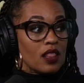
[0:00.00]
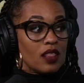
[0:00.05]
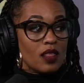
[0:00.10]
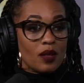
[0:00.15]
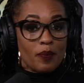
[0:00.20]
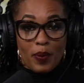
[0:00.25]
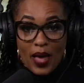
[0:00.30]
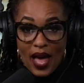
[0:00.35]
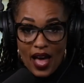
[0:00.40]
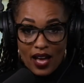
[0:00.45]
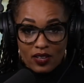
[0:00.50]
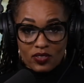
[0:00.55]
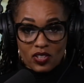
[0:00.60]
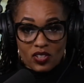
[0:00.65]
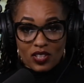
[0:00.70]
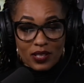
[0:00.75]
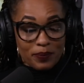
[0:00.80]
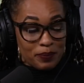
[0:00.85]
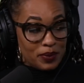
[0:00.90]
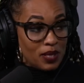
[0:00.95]
The back
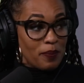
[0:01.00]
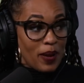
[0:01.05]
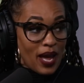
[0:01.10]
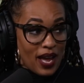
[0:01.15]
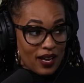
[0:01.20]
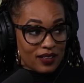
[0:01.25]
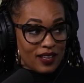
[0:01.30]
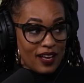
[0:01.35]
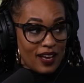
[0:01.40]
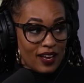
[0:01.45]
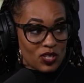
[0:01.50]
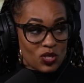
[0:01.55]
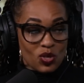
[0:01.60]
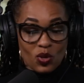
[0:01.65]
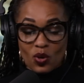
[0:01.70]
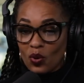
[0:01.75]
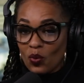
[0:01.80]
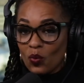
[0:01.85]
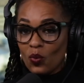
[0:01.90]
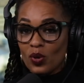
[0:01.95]
the
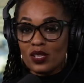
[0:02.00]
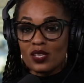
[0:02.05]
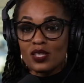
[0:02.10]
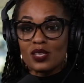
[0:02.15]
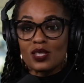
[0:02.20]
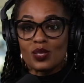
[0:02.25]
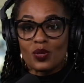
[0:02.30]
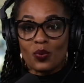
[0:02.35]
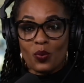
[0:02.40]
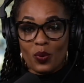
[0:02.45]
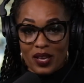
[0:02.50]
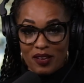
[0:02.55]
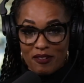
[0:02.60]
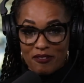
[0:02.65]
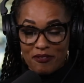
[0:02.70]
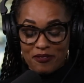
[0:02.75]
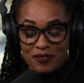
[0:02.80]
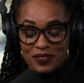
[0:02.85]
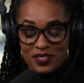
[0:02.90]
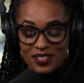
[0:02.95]
backlash was
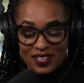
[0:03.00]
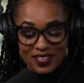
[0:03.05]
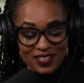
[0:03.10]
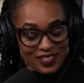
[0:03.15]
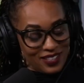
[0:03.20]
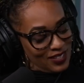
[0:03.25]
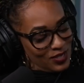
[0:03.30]
swift.